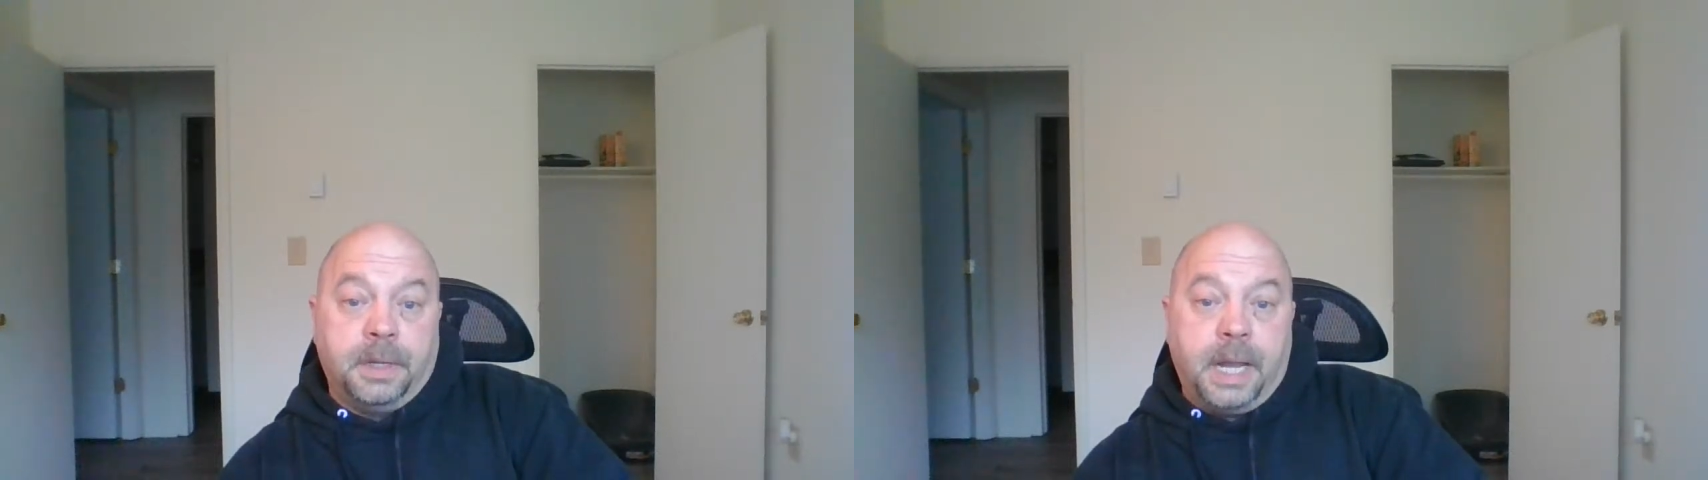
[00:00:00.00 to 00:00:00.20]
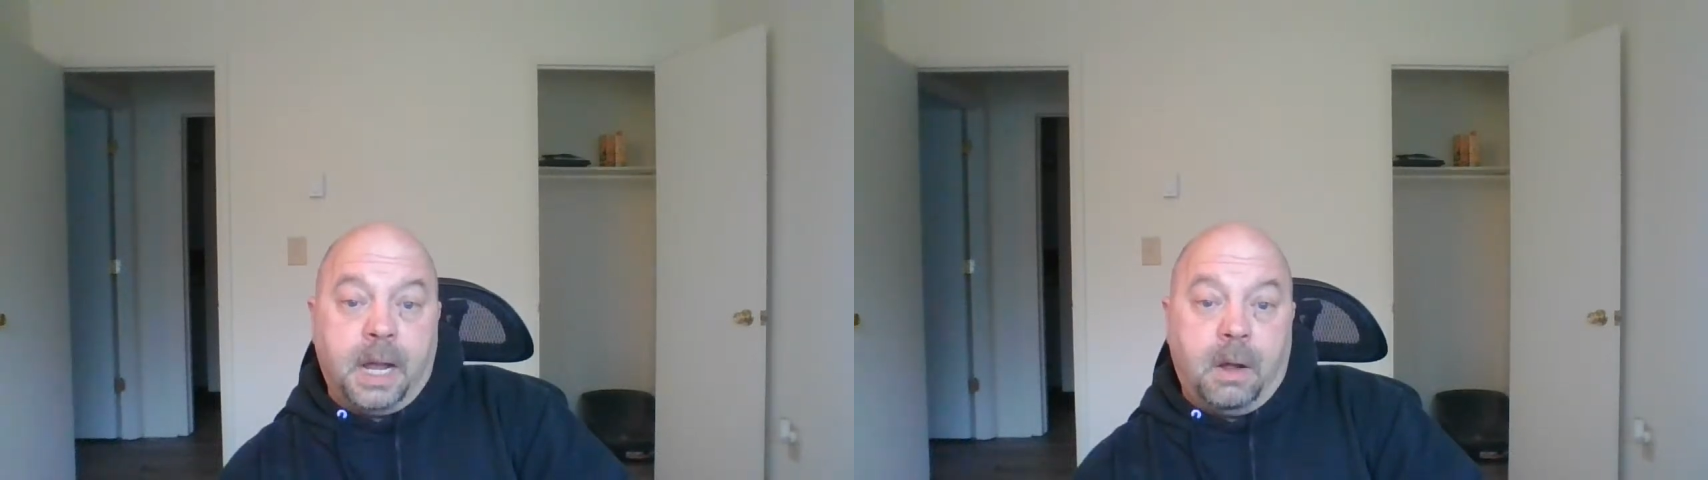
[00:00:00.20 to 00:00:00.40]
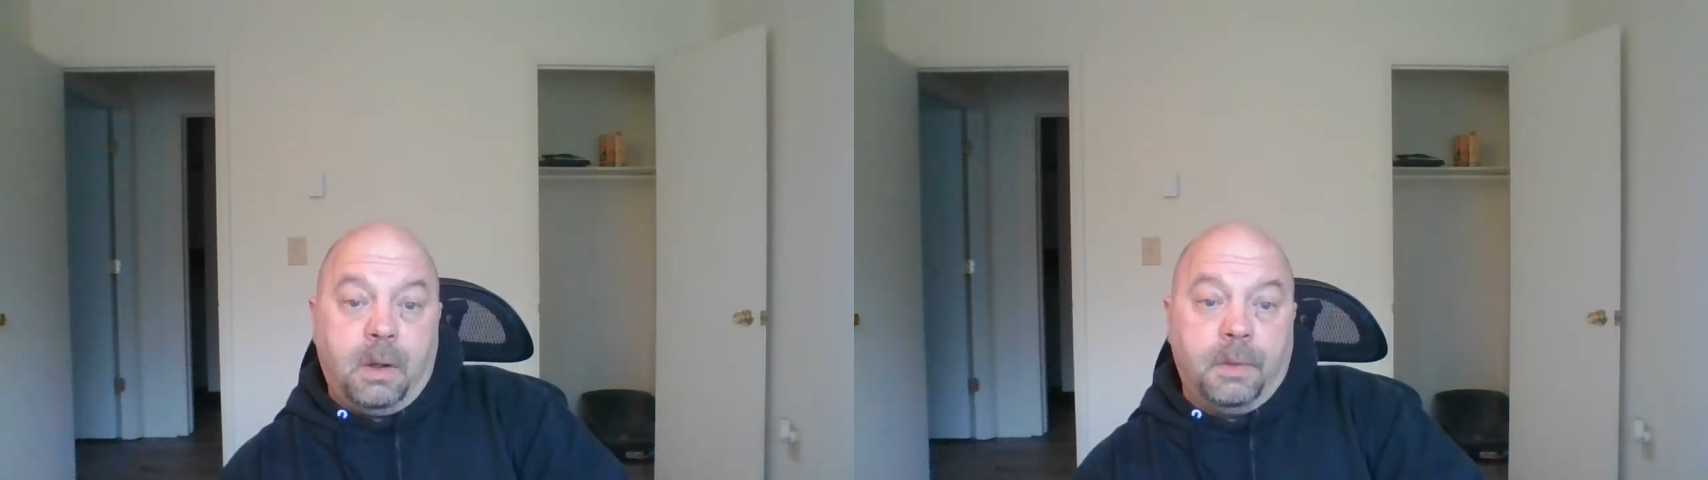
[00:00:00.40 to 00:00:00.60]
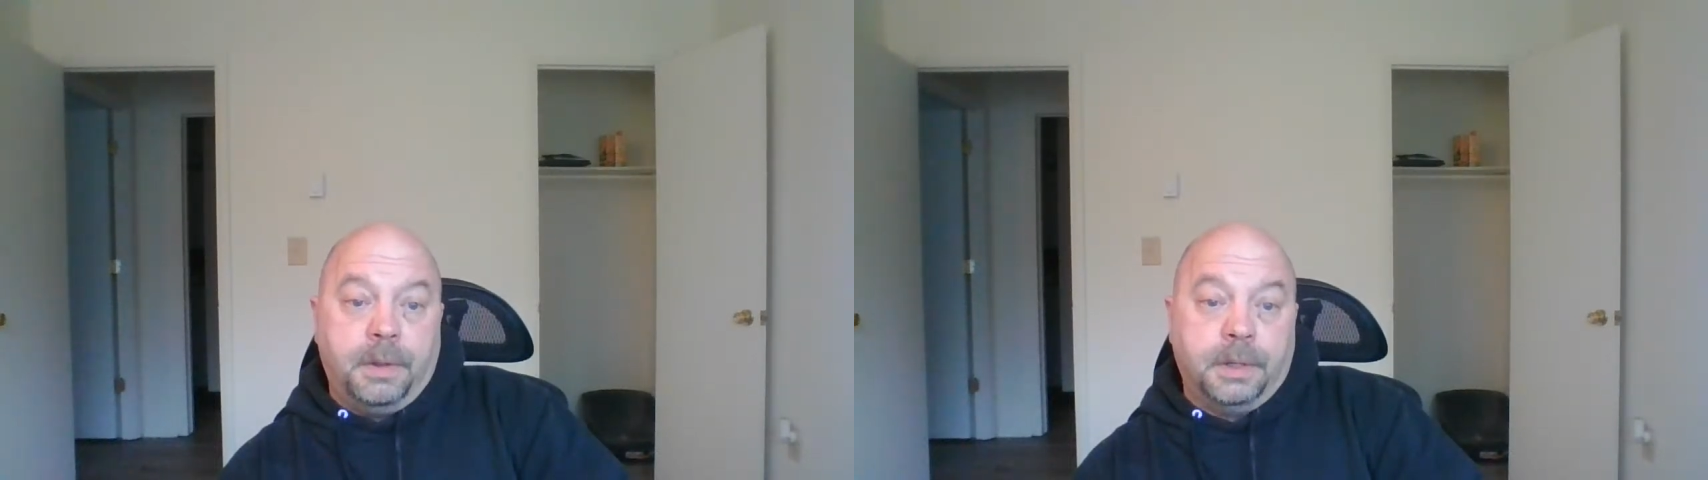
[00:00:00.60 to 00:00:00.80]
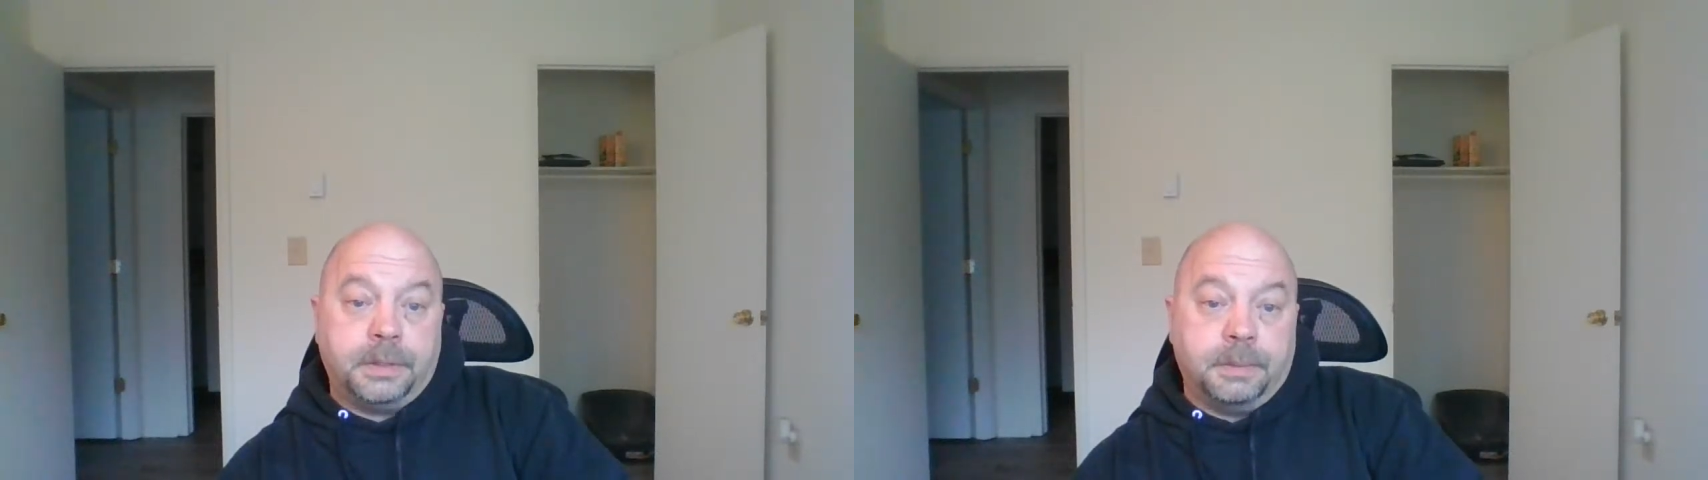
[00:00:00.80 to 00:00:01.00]
Now,
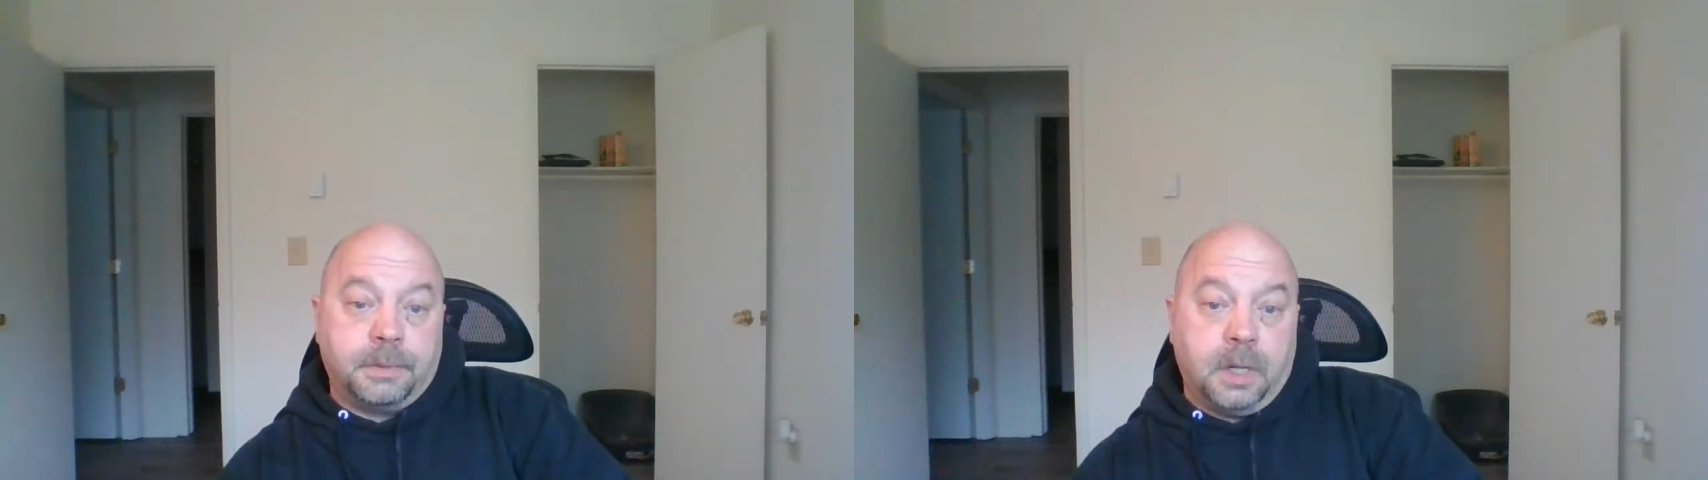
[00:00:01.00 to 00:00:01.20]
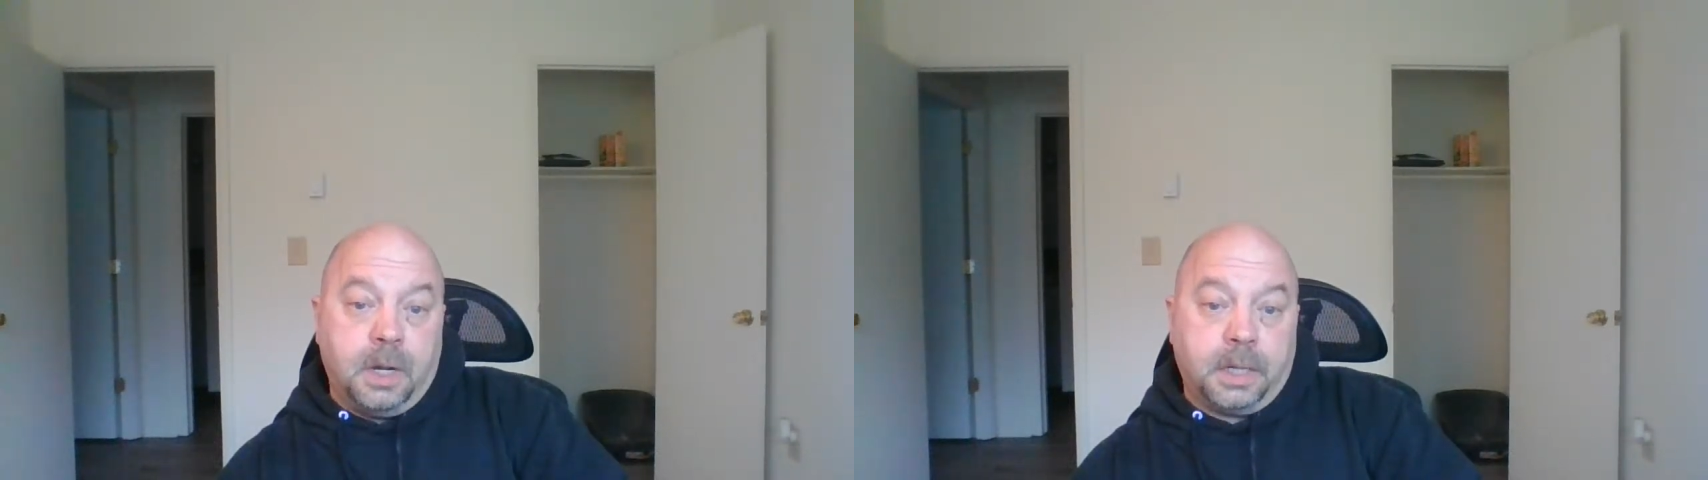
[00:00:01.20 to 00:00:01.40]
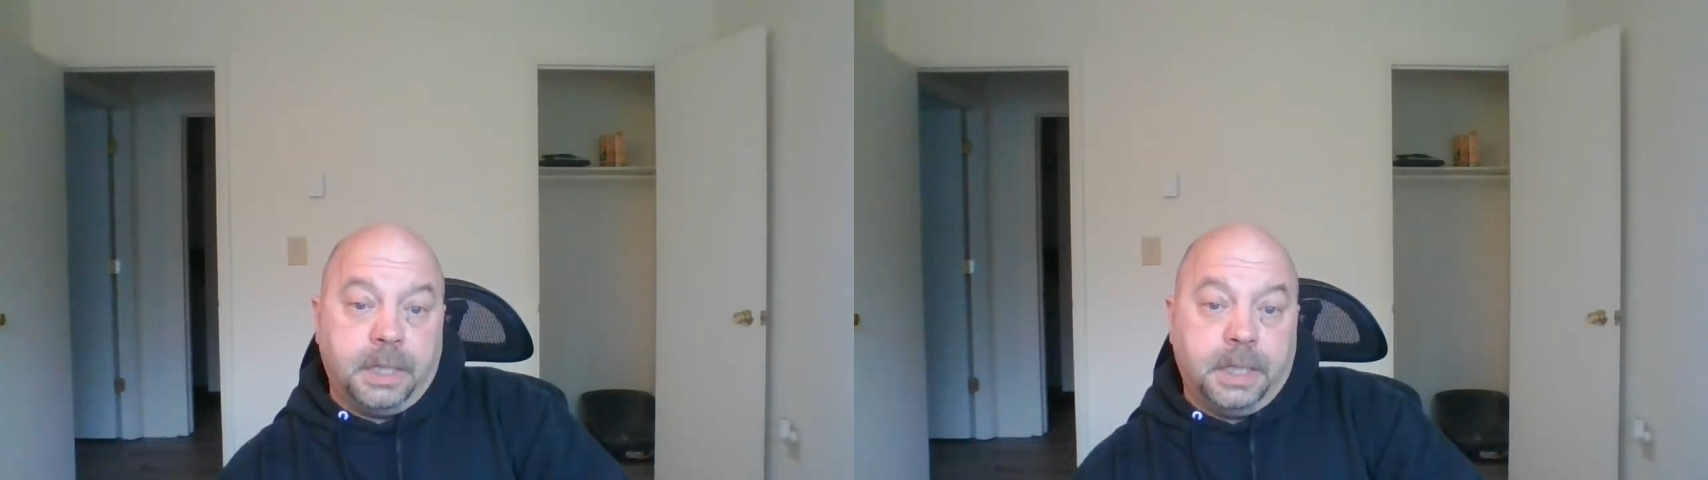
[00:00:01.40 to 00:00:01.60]
there's some talk